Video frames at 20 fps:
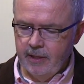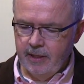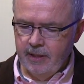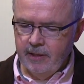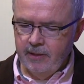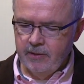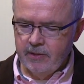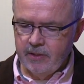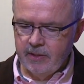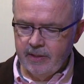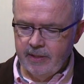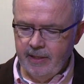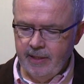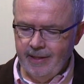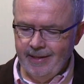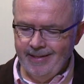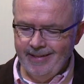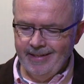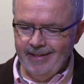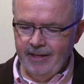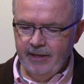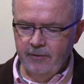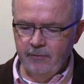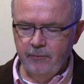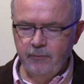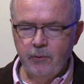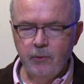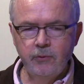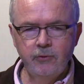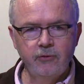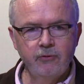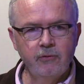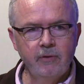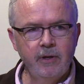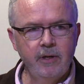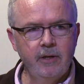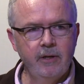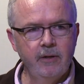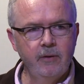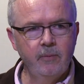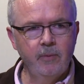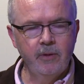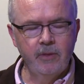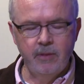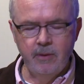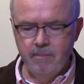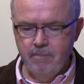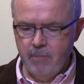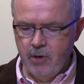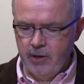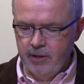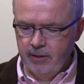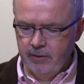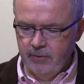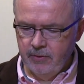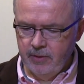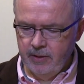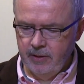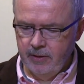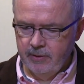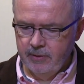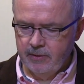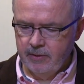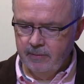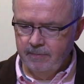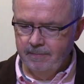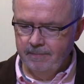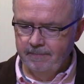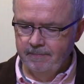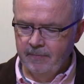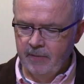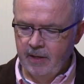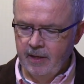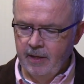and instead infiltrated with the monotheism